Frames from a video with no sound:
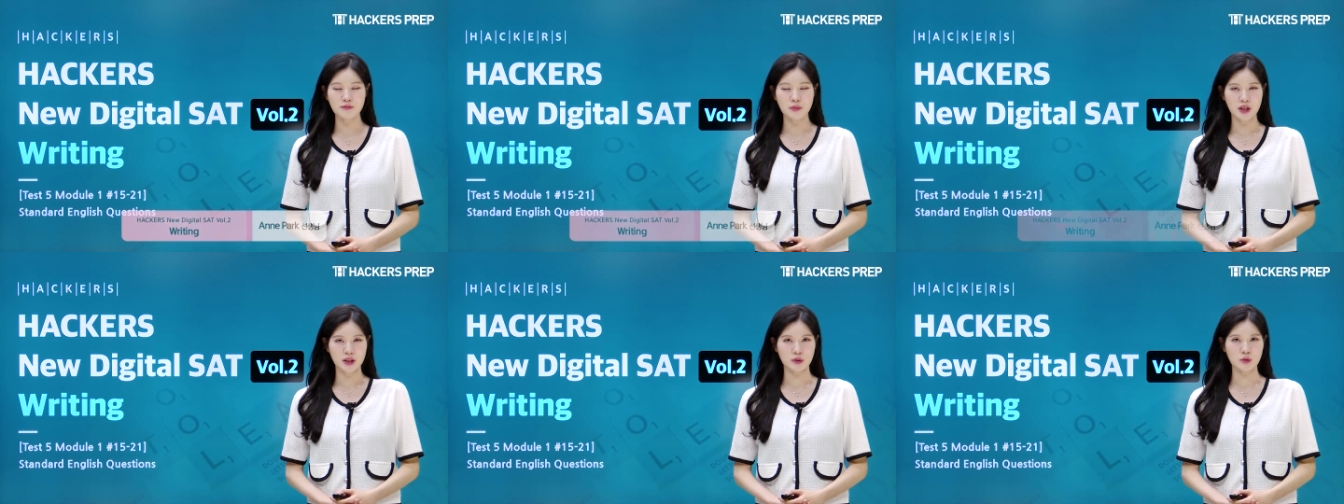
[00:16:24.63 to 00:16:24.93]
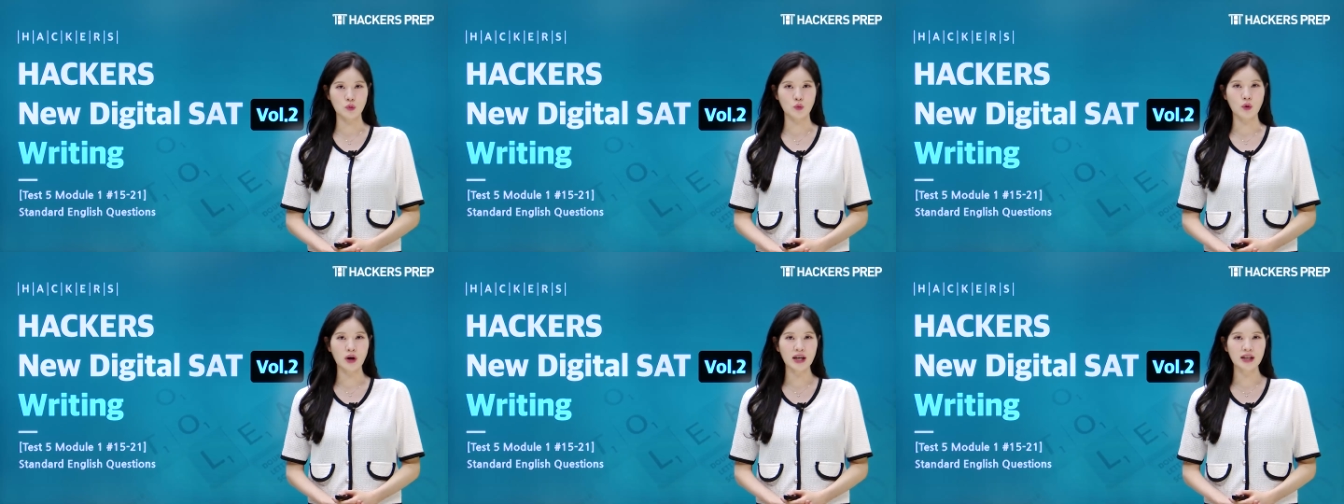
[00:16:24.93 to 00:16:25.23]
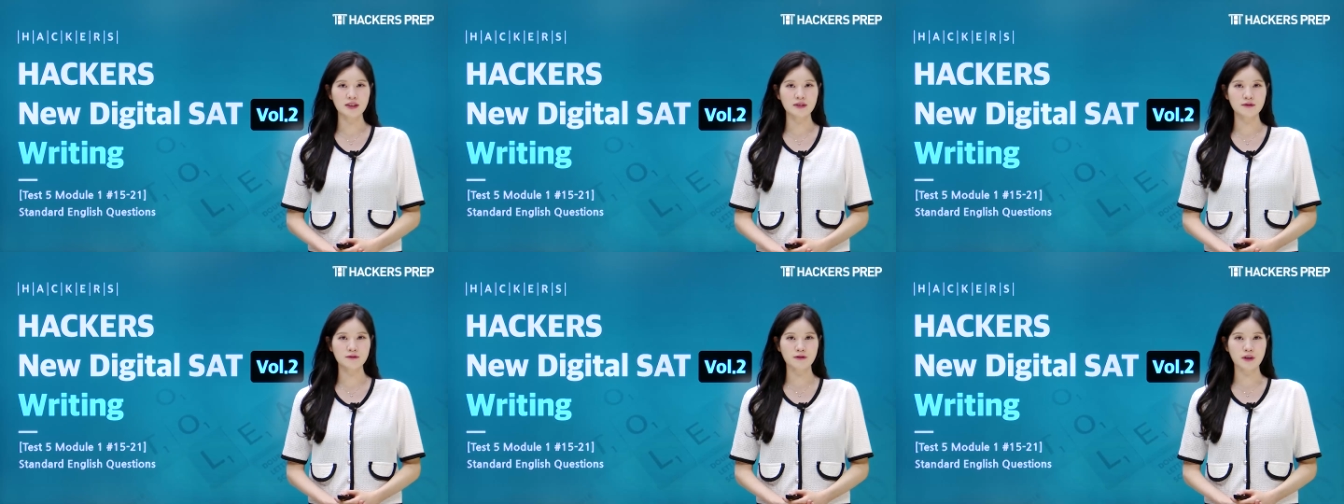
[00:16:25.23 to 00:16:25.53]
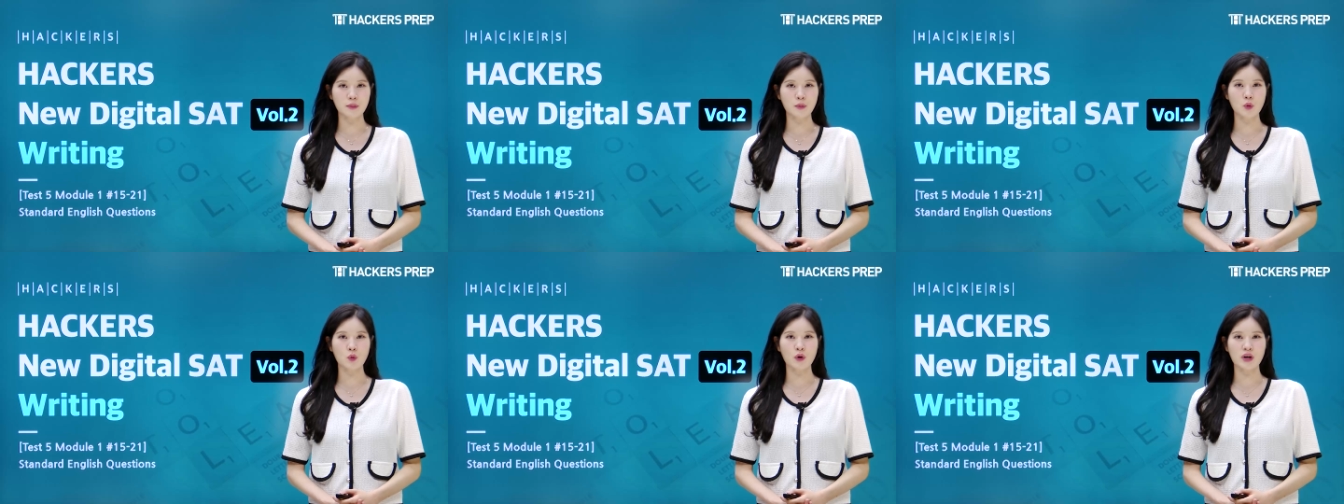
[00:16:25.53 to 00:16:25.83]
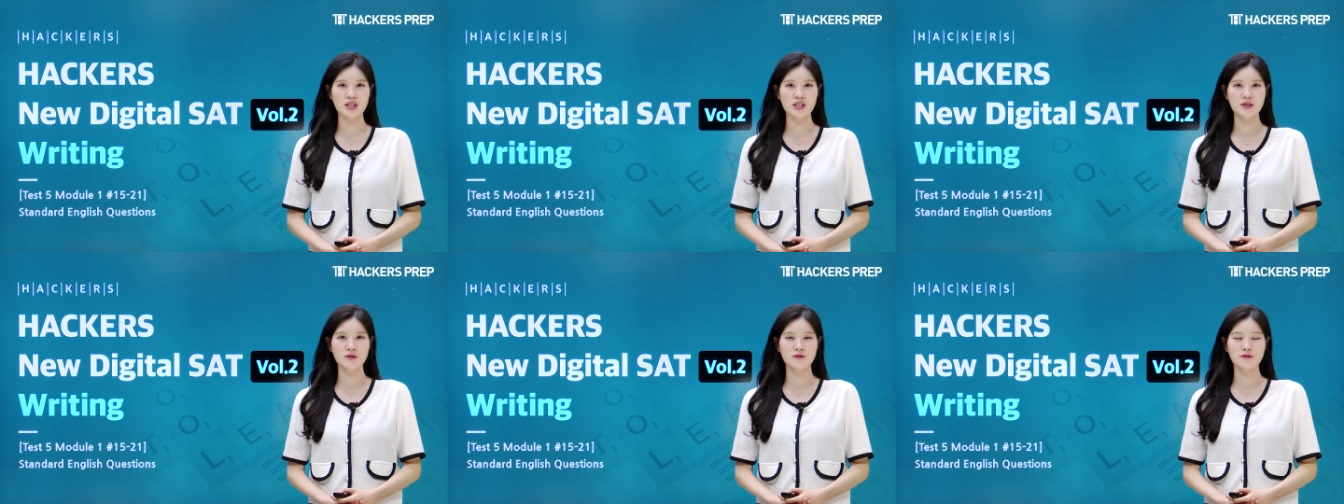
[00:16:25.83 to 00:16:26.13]
module 1 from
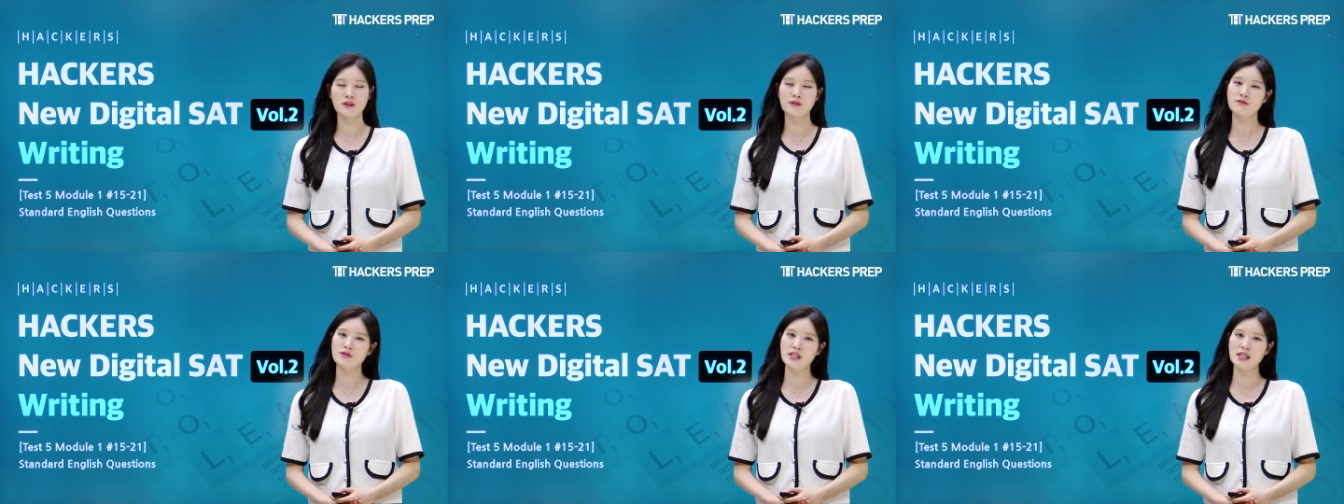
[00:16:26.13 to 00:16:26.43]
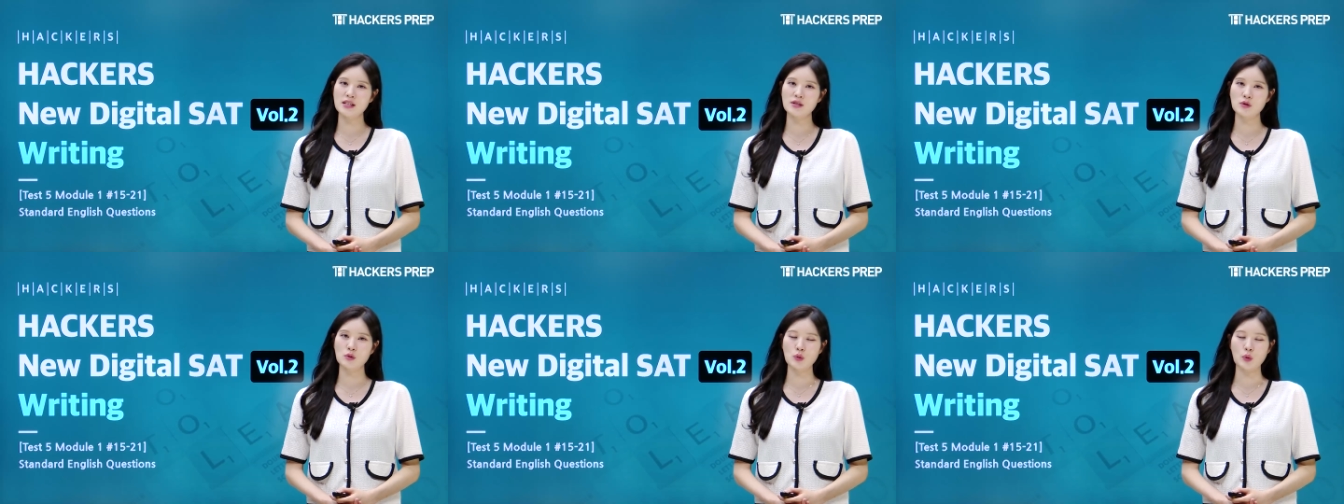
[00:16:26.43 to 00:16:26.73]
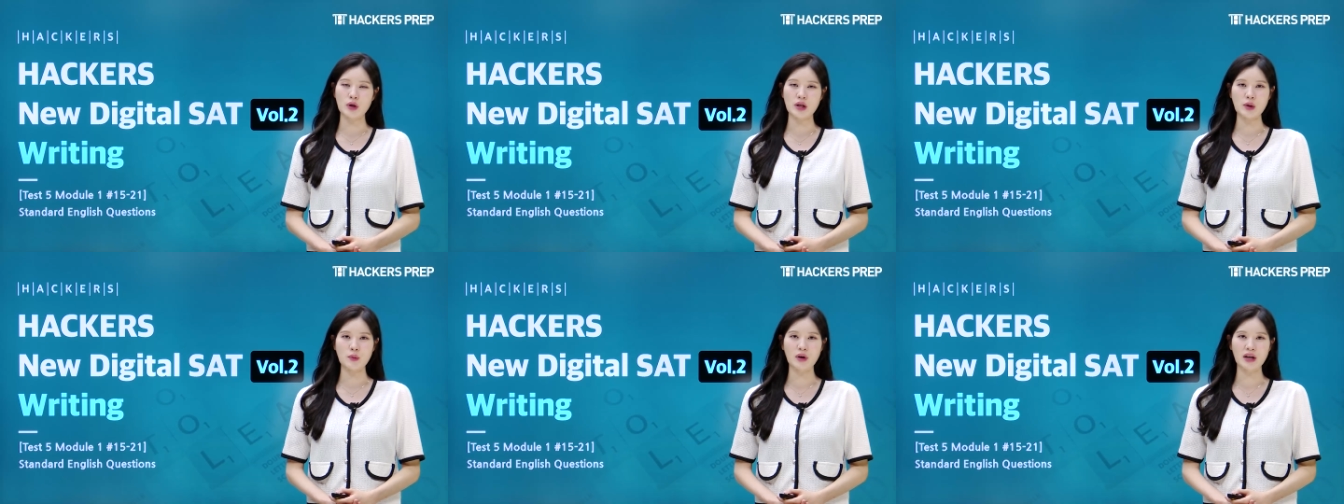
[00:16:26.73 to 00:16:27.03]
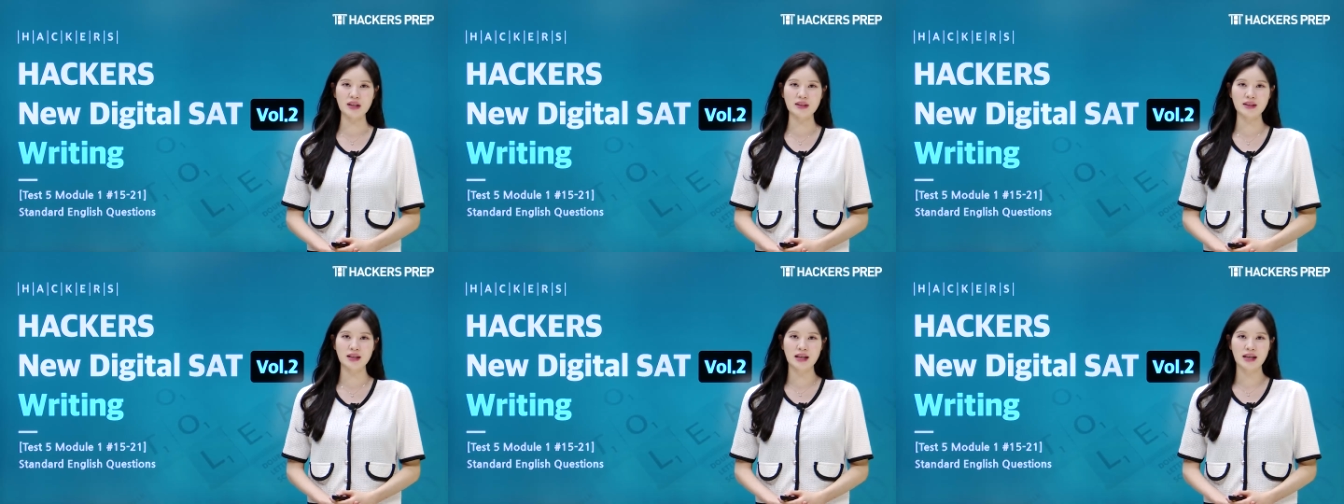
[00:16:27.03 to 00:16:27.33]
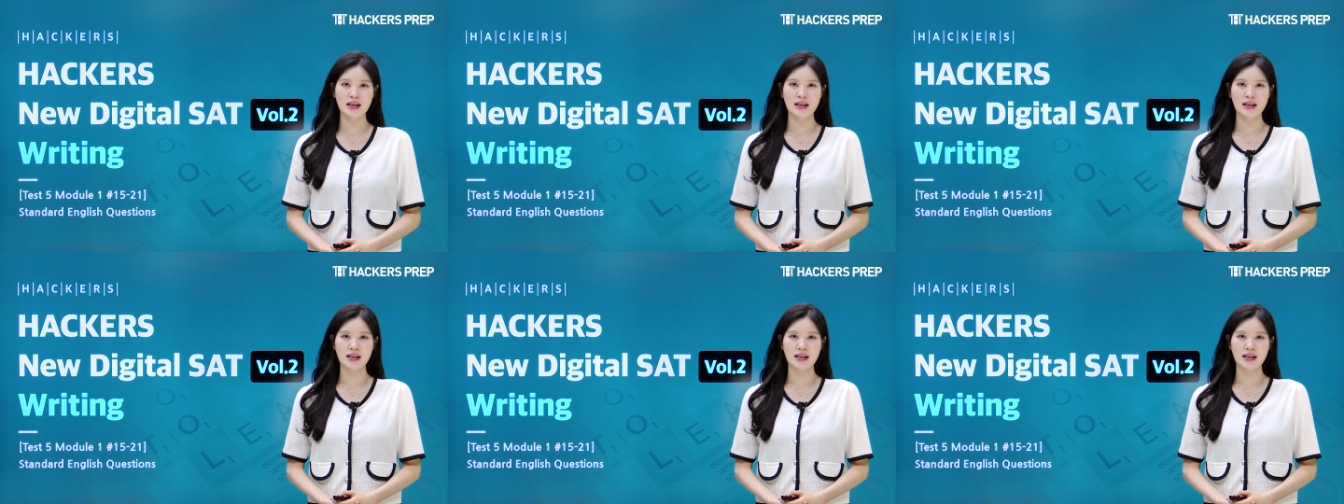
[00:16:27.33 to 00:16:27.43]
question 15 to 21.